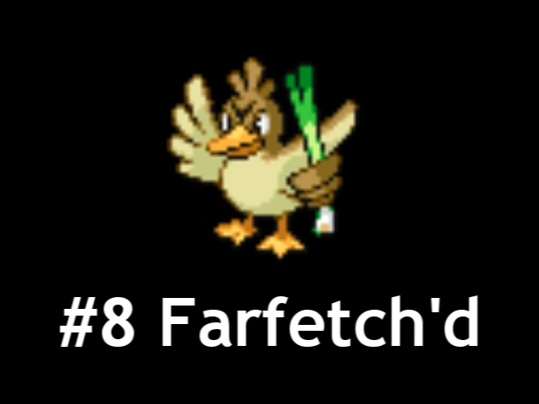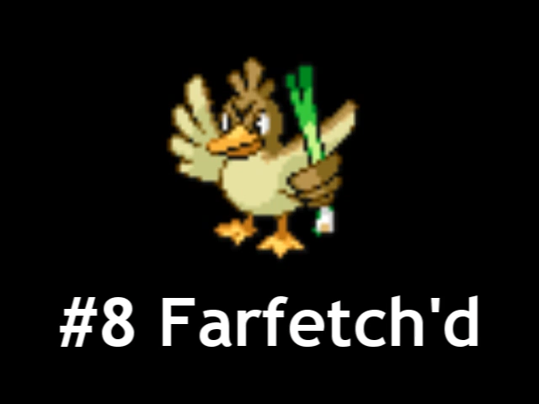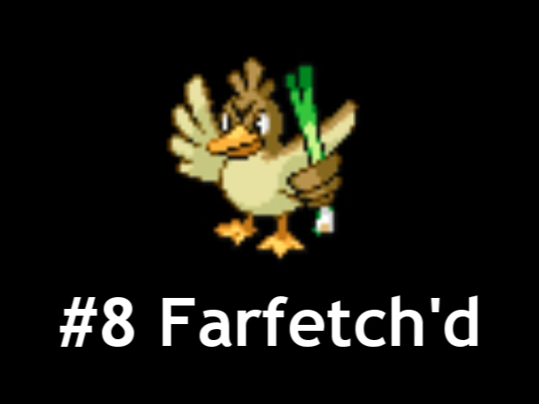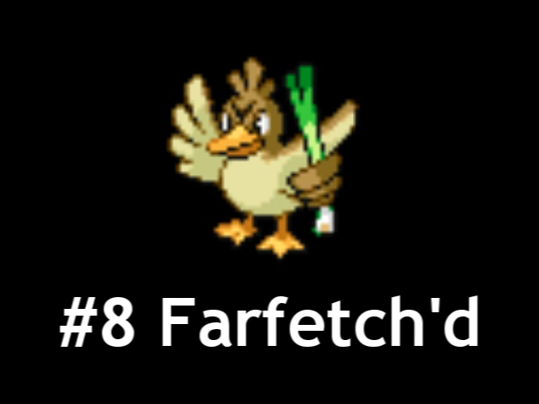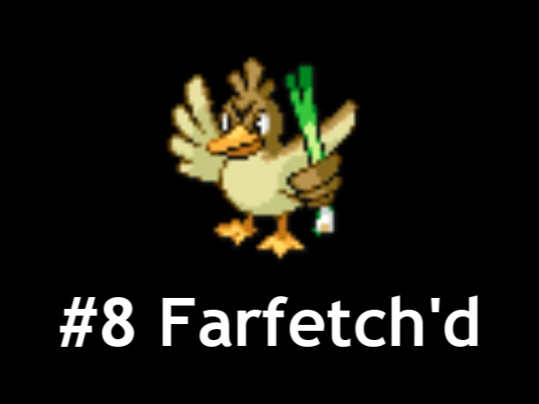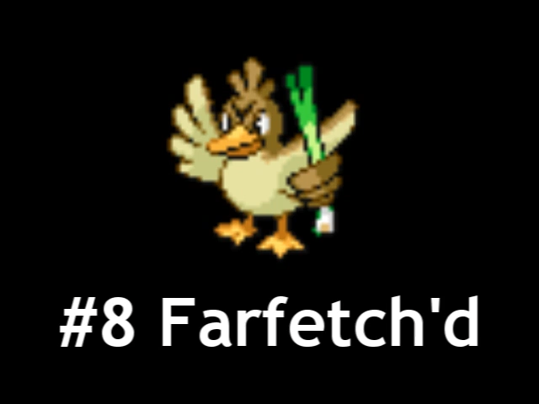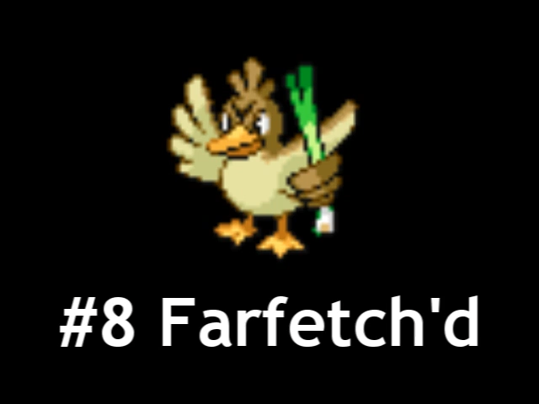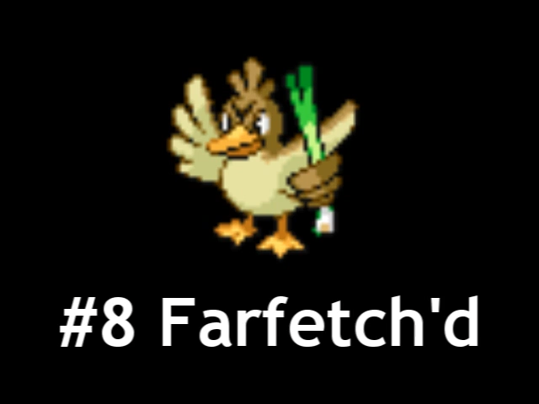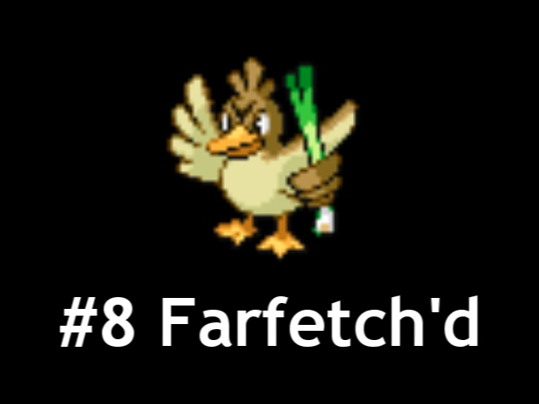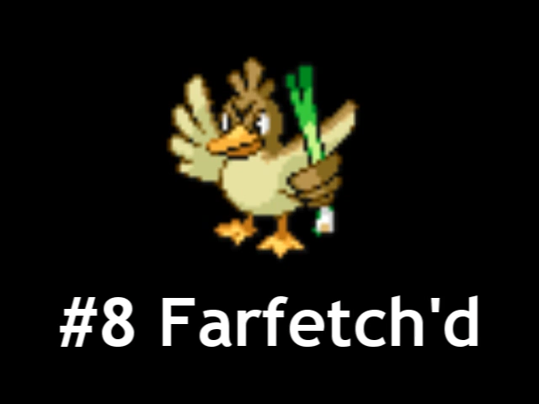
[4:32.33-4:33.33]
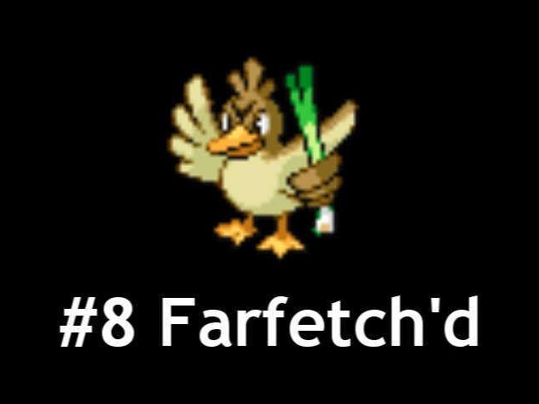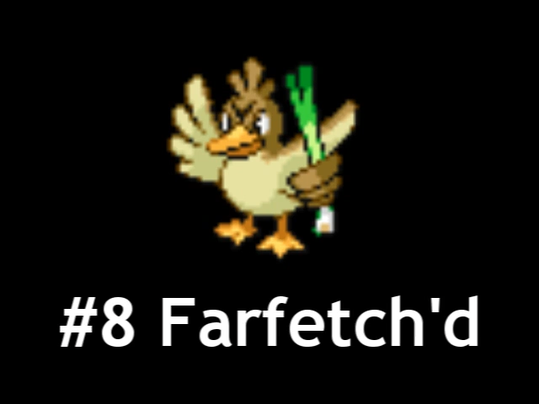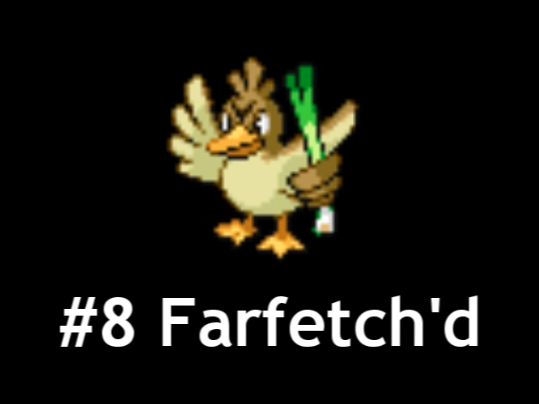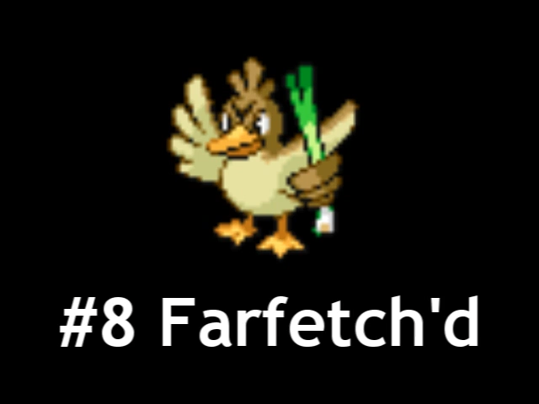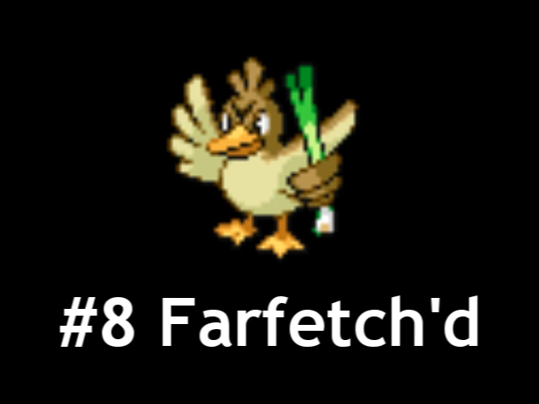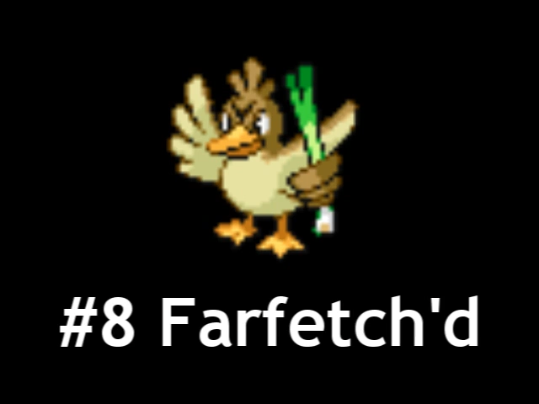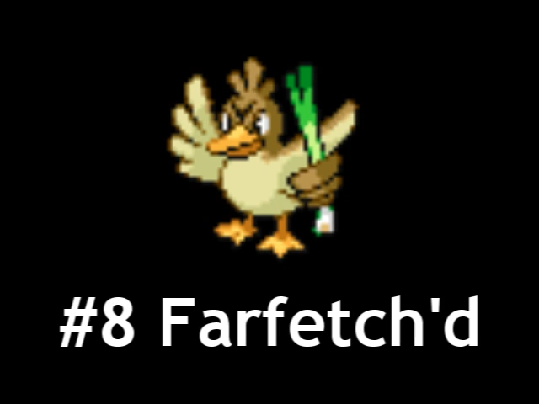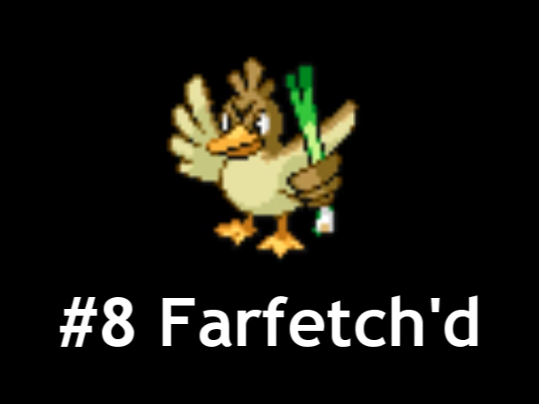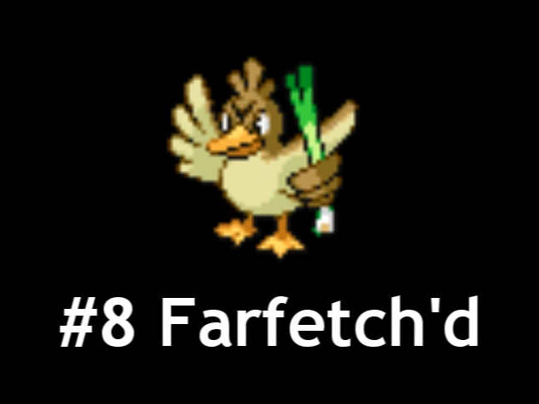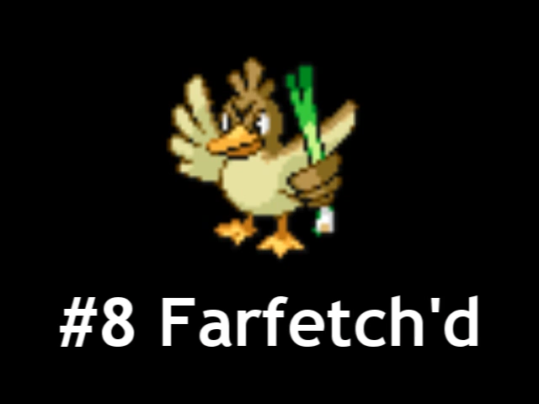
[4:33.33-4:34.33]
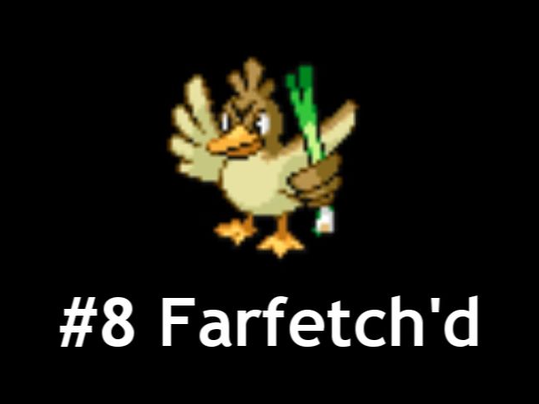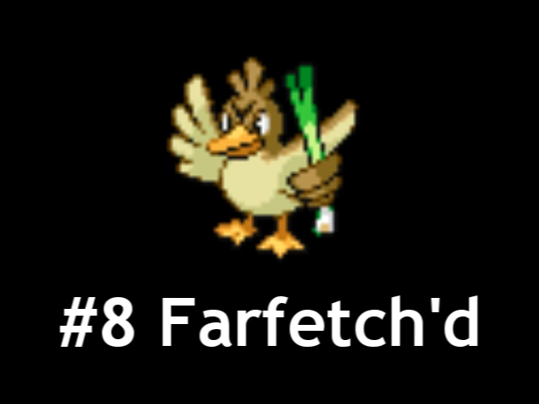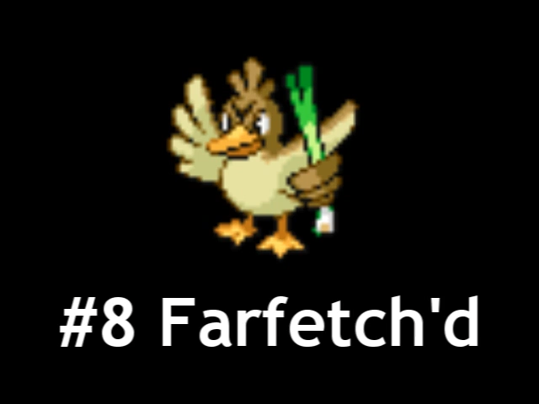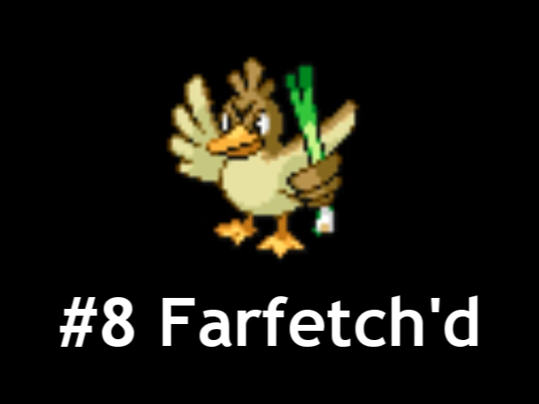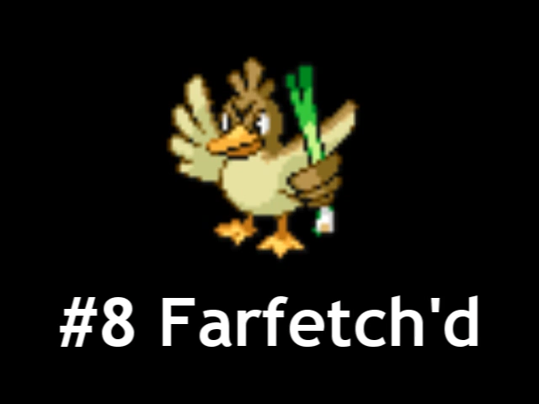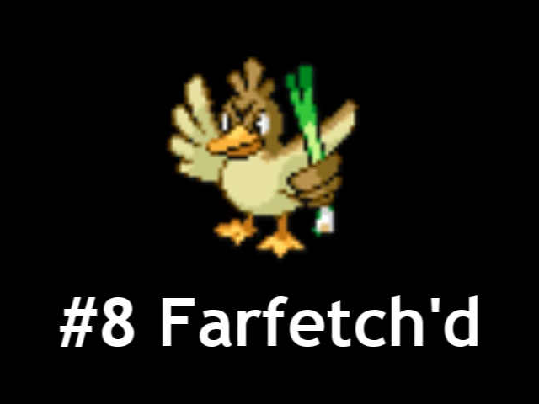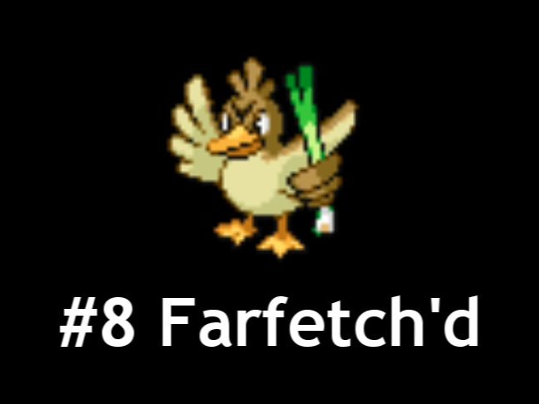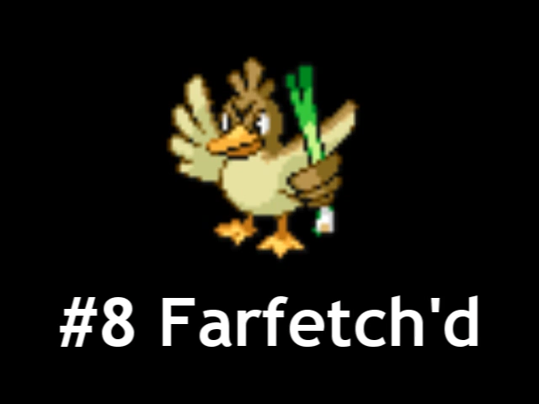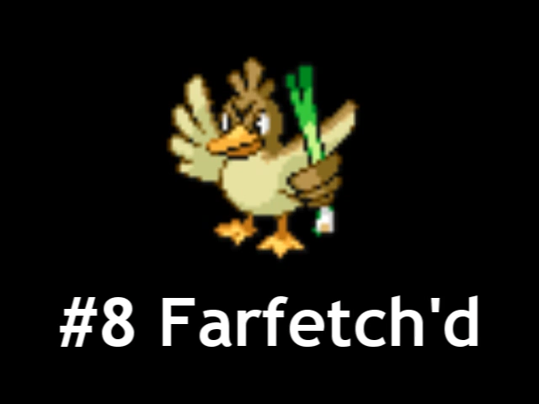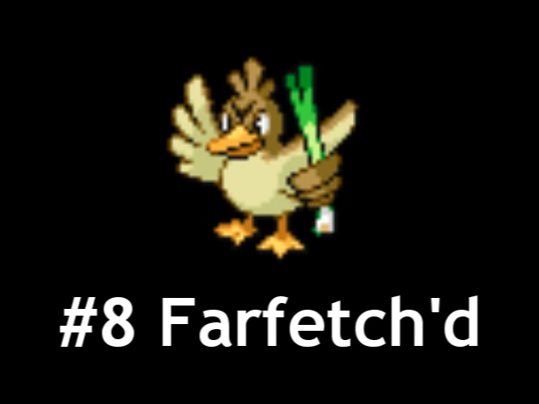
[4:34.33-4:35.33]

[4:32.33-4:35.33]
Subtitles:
No face is visible, so there are no lips to read.